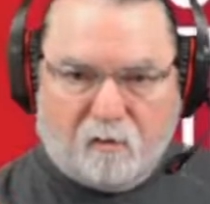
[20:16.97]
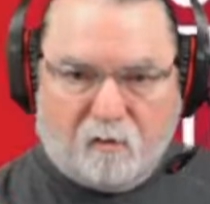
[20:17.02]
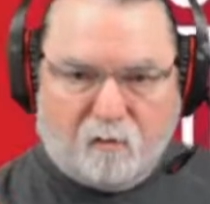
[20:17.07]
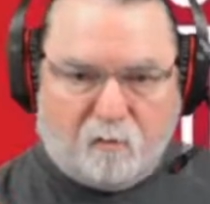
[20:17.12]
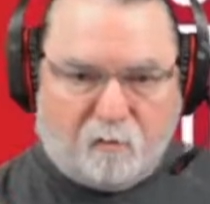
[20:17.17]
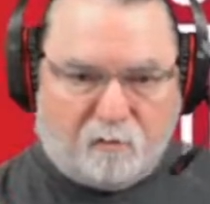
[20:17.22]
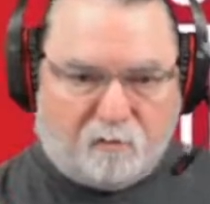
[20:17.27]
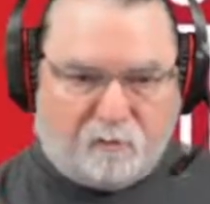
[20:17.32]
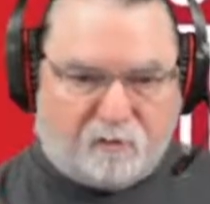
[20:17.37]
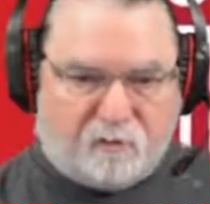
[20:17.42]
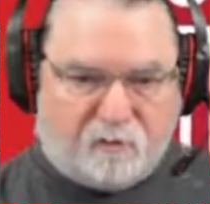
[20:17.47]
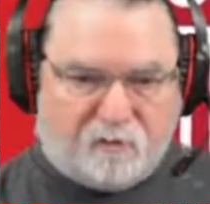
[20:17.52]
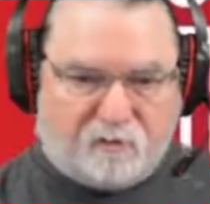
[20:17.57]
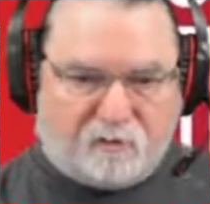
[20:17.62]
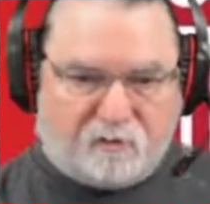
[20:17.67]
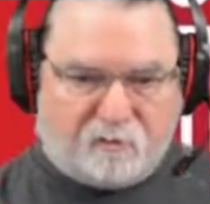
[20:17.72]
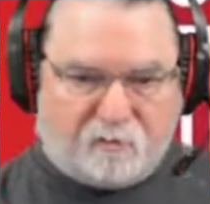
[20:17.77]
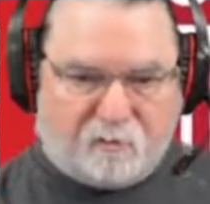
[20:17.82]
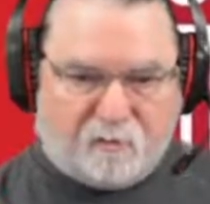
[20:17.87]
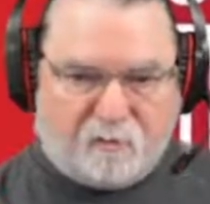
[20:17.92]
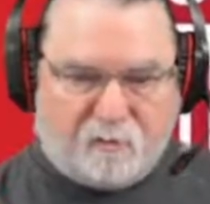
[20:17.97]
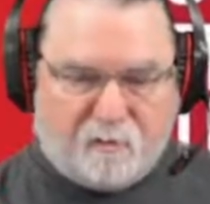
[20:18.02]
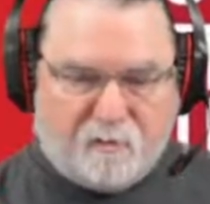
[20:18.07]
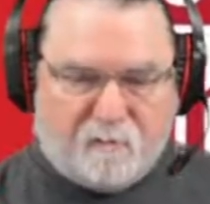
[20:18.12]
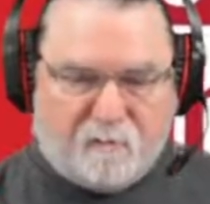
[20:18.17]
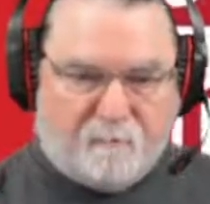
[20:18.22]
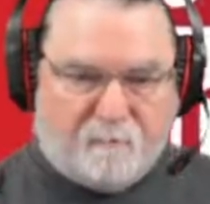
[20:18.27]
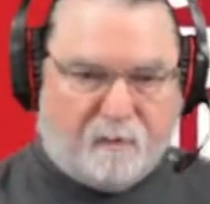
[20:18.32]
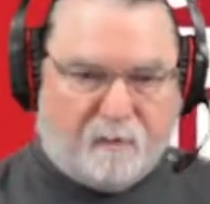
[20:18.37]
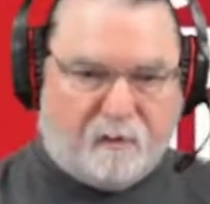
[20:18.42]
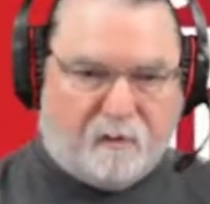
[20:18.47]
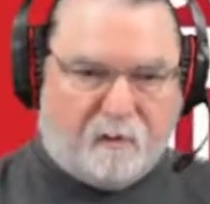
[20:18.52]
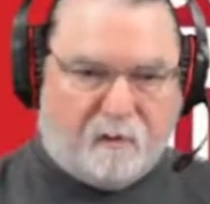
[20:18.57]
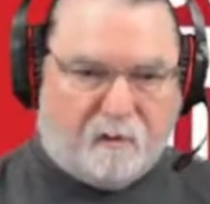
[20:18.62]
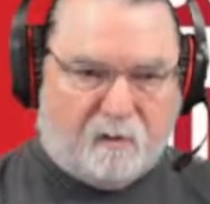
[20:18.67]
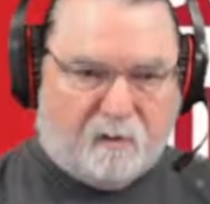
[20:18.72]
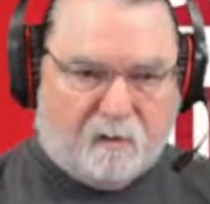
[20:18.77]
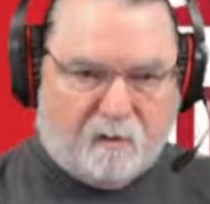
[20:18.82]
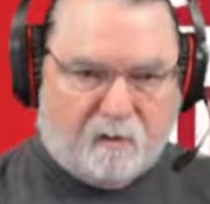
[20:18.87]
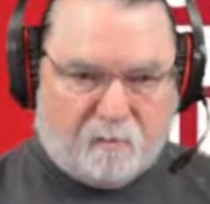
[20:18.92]
with this one,
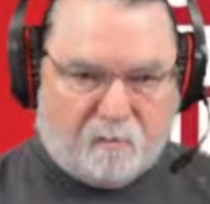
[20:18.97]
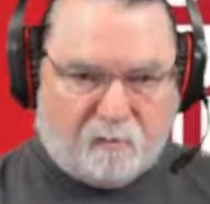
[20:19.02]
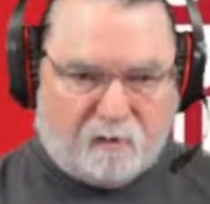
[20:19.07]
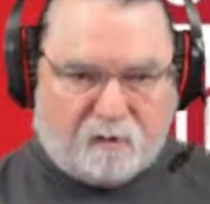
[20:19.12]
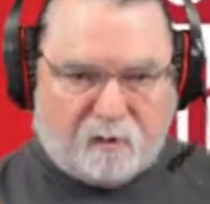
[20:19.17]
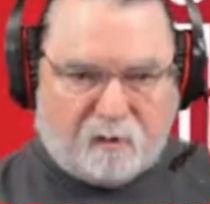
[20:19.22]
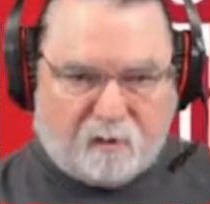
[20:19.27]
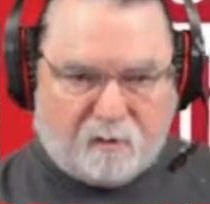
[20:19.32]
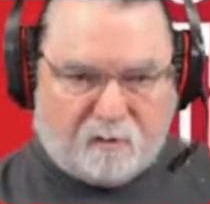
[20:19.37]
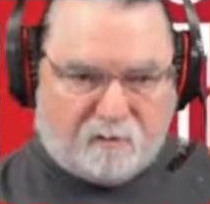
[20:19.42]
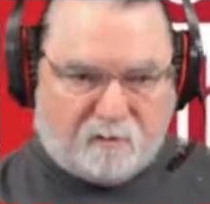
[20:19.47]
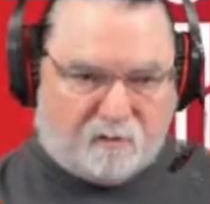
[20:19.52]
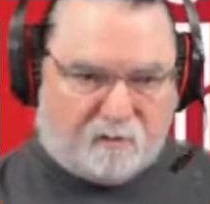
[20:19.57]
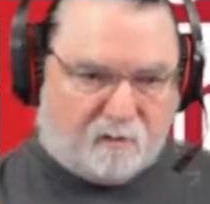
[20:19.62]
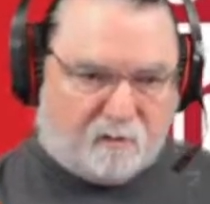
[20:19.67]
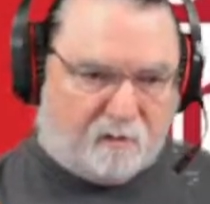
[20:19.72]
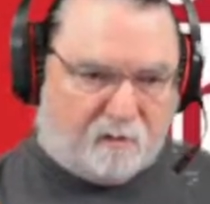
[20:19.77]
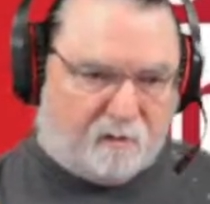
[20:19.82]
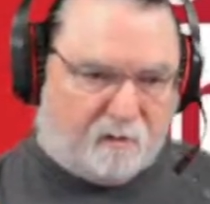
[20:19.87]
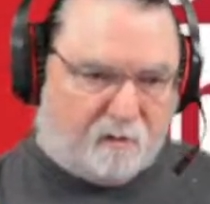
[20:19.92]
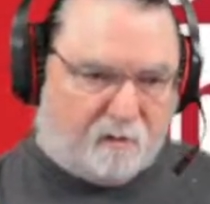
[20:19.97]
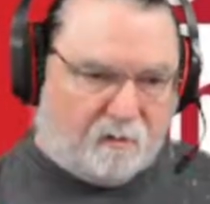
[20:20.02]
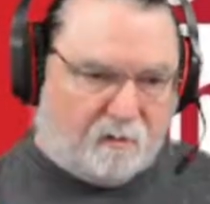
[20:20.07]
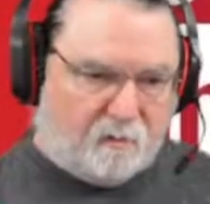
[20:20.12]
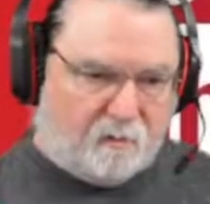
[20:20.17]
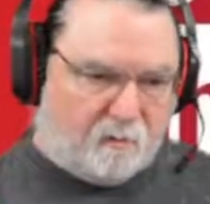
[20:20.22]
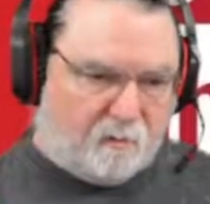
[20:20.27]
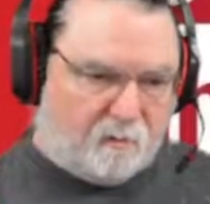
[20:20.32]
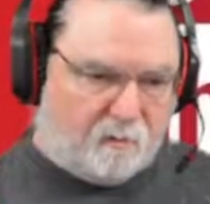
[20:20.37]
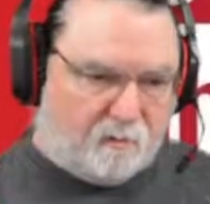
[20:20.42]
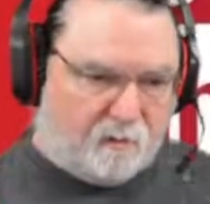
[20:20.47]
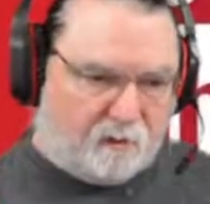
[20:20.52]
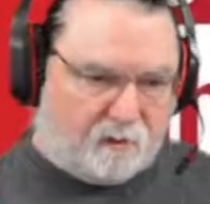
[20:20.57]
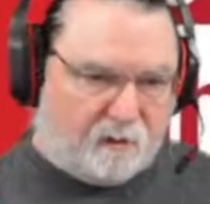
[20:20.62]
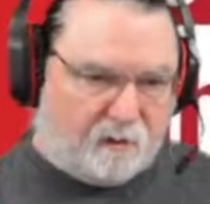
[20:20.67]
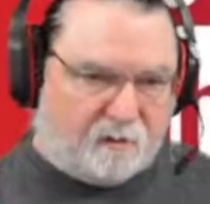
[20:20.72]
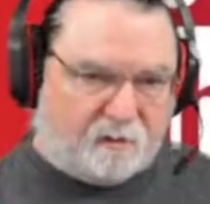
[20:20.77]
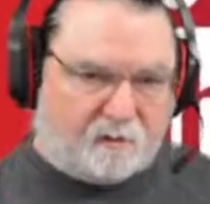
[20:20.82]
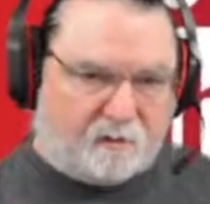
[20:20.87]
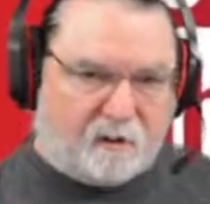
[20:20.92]
because the
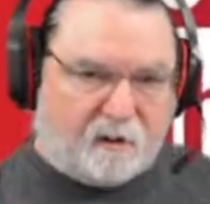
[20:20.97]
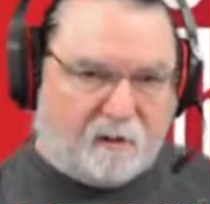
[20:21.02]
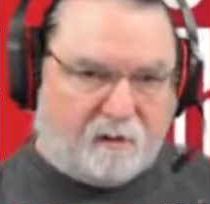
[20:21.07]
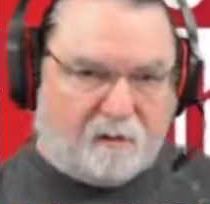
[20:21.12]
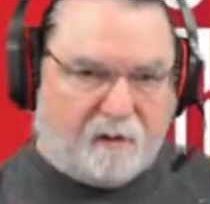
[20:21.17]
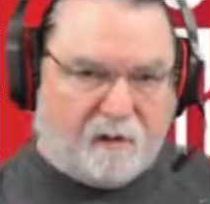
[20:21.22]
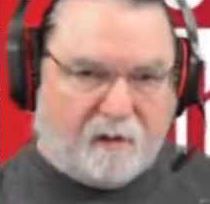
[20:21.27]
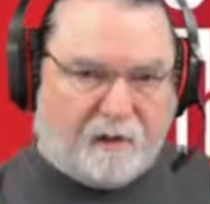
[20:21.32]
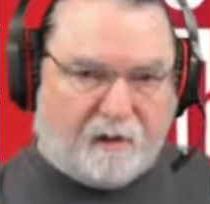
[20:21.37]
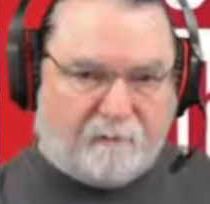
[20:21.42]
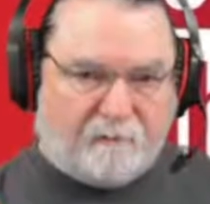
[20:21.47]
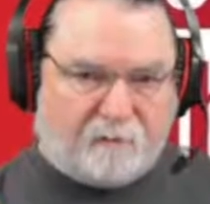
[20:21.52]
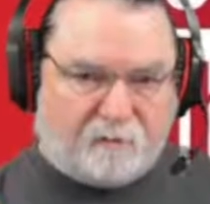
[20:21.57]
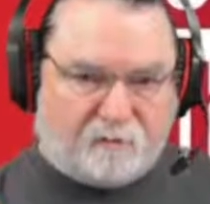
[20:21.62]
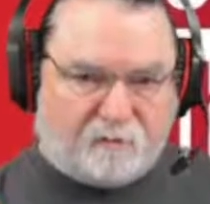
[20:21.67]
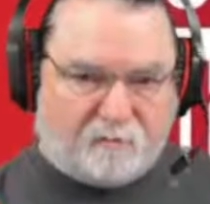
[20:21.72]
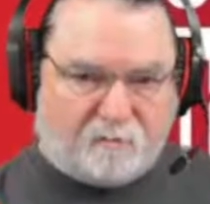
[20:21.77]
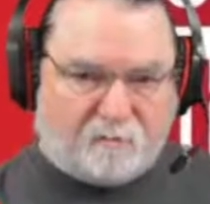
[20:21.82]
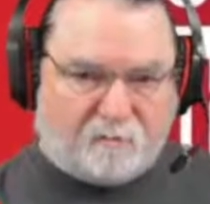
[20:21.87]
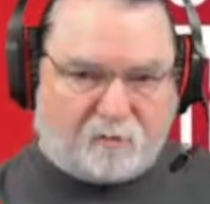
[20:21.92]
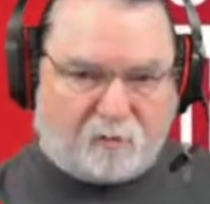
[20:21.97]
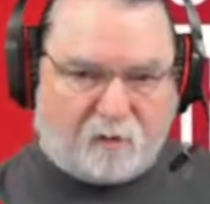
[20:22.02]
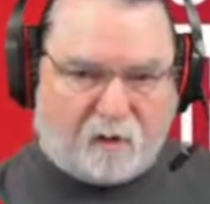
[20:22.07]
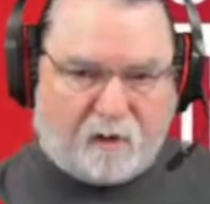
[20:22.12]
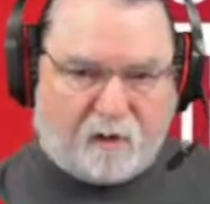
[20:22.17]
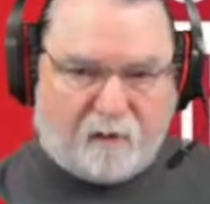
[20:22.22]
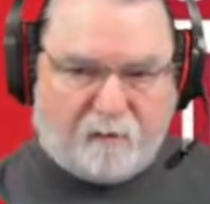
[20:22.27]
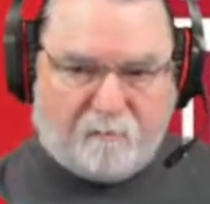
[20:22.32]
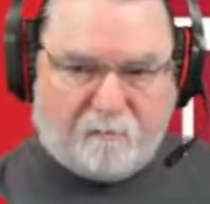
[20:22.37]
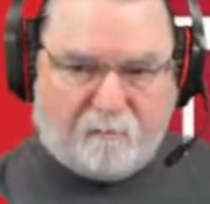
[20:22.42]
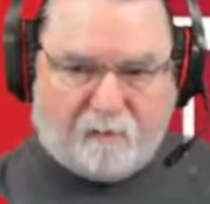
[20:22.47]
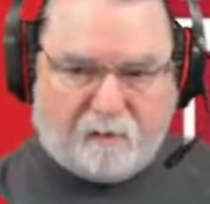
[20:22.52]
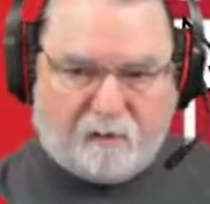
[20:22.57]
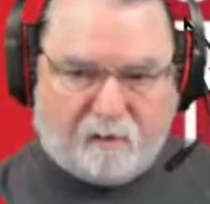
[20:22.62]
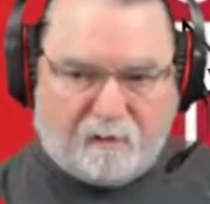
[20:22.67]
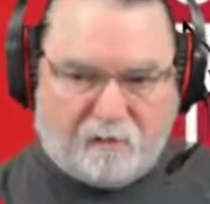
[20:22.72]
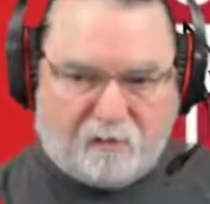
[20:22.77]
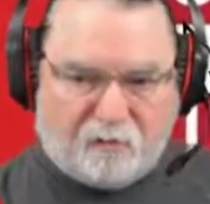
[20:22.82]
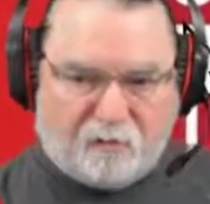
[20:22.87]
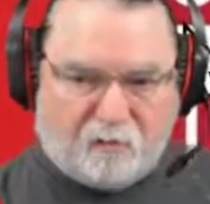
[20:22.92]
Ken Stout Live, the subscribe,
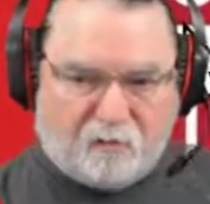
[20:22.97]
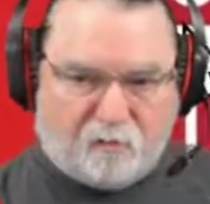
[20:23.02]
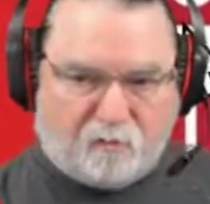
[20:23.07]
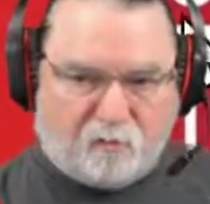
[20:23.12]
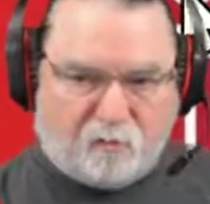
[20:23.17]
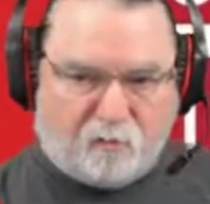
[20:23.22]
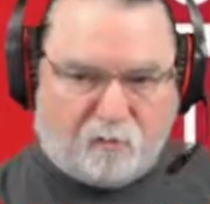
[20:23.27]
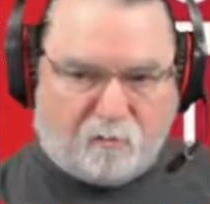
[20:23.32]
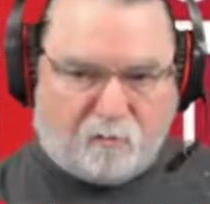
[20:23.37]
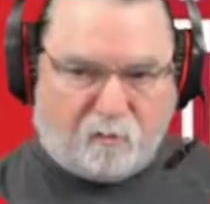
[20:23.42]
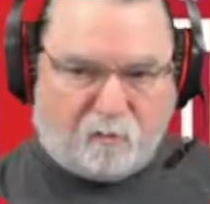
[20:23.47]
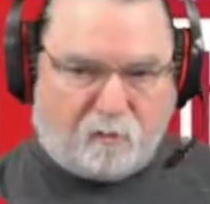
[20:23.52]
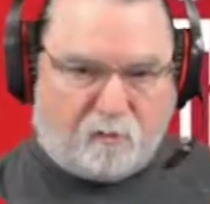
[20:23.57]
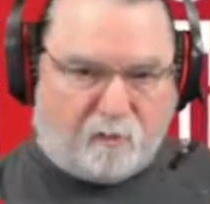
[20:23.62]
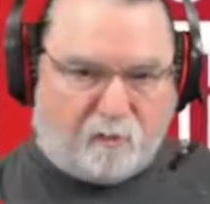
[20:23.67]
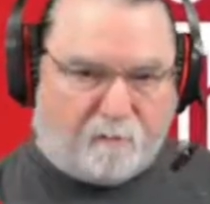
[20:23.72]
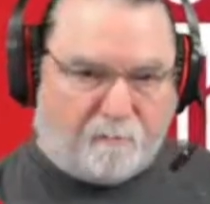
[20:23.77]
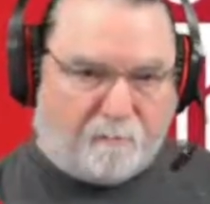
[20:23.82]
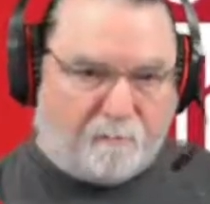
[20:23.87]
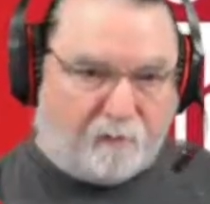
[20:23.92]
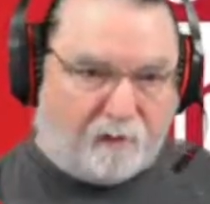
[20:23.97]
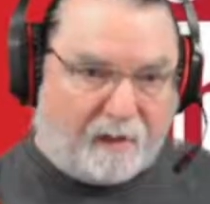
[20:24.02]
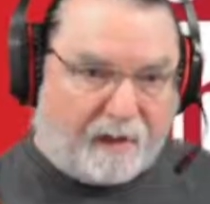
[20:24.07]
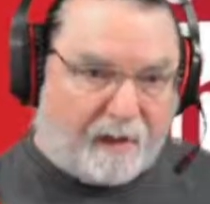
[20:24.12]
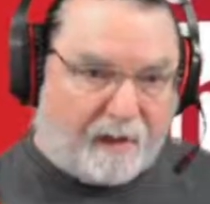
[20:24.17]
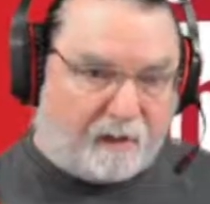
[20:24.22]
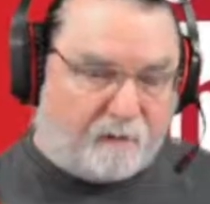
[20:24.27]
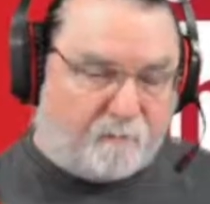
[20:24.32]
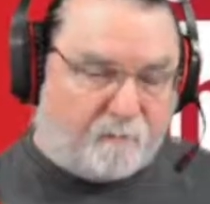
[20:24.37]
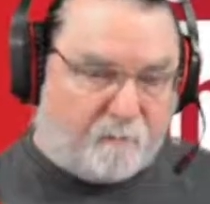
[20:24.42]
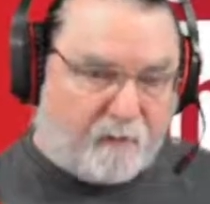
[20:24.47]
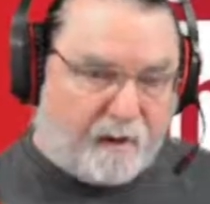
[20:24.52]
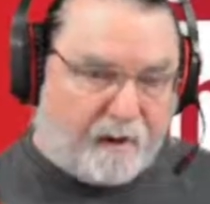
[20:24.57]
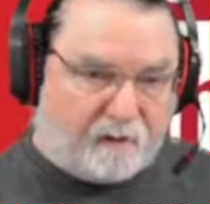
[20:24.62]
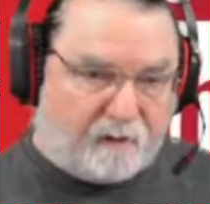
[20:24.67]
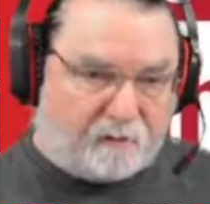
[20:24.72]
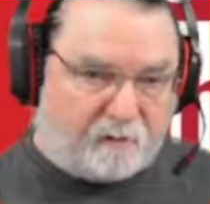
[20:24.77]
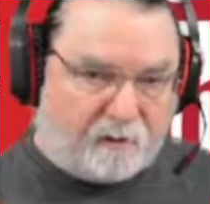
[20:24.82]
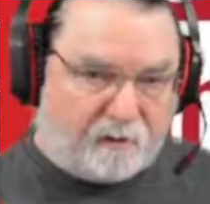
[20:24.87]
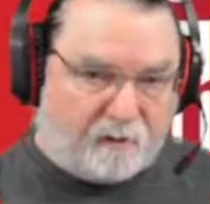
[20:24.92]
and the YouTube are on a black
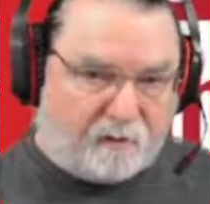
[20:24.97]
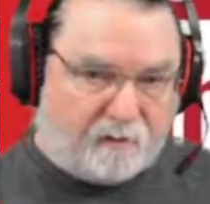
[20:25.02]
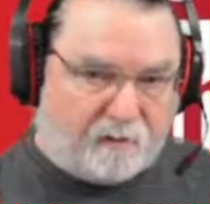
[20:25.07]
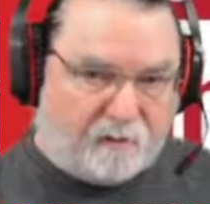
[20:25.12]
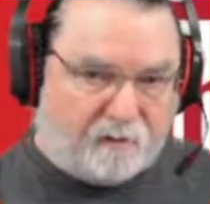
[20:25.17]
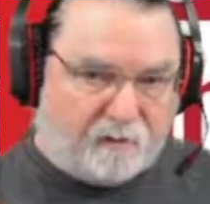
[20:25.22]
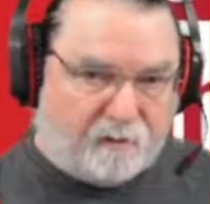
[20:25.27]
background.